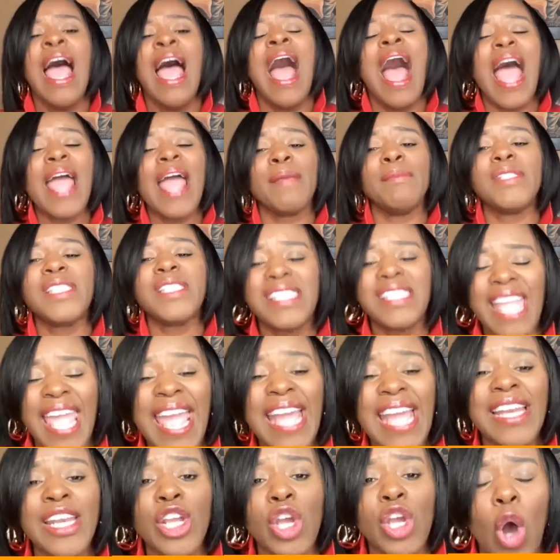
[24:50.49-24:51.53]
I am
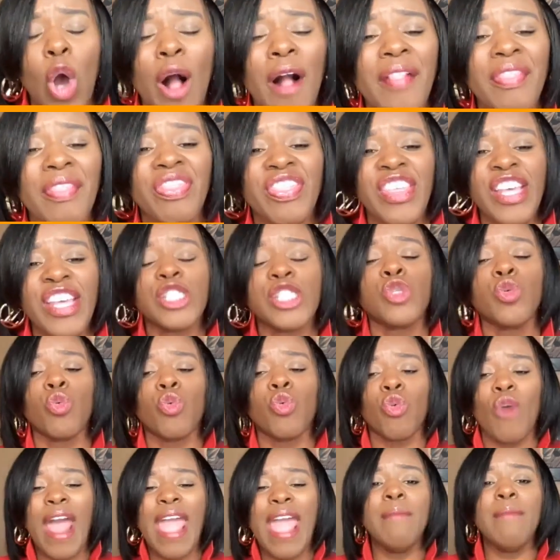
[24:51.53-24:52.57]
standing on this
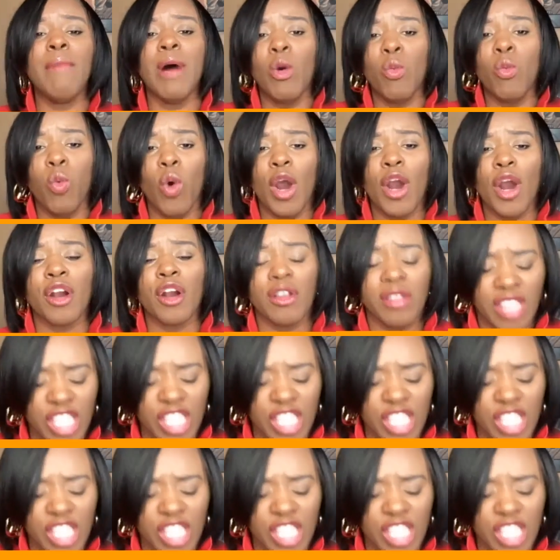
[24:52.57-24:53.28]
Rhema word,